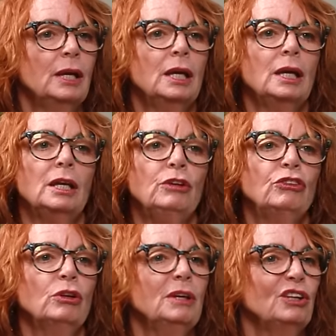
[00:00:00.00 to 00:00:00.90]
Okay. He's
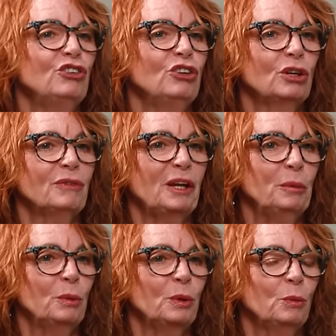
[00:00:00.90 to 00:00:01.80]
doing his Duke of
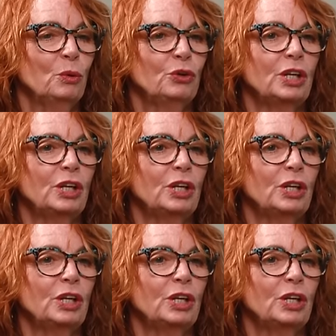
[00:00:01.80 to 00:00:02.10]
Edinburgh Award.